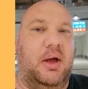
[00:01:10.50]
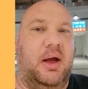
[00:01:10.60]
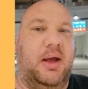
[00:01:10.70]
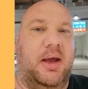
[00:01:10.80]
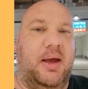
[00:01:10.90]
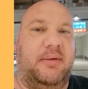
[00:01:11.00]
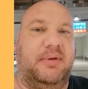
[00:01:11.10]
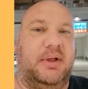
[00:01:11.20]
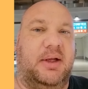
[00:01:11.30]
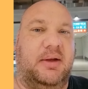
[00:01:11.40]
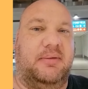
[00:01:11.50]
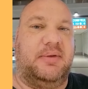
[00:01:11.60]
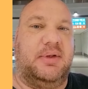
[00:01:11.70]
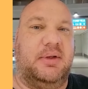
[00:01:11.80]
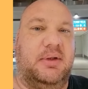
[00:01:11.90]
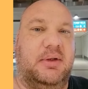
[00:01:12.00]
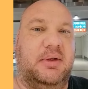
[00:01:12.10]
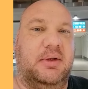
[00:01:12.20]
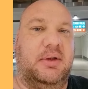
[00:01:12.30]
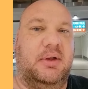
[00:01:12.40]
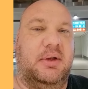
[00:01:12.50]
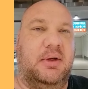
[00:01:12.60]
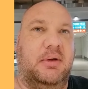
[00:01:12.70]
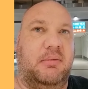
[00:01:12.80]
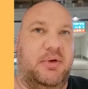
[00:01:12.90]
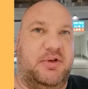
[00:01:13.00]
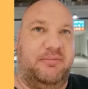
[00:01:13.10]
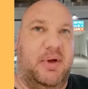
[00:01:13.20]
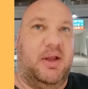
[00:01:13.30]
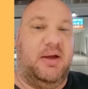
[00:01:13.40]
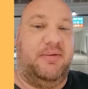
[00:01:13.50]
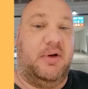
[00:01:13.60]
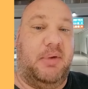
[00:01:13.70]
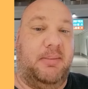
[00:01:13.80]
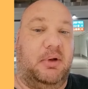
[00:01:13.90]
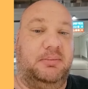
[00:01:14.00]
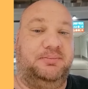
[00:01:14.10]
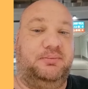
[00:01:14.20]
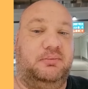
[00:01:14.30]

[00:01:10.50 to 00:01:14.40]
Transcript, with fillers: I have lived most of my life in a bubble.